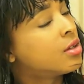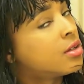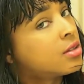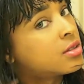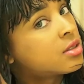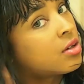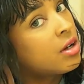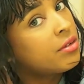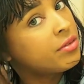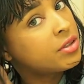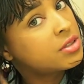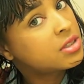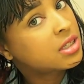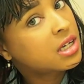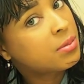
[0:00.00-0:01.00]
So I've
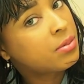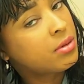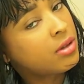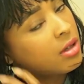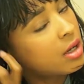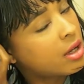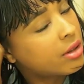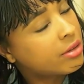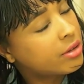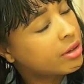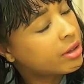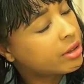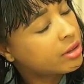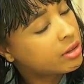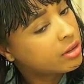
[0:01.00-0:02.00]
used a couple
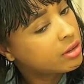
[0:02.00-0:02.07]
other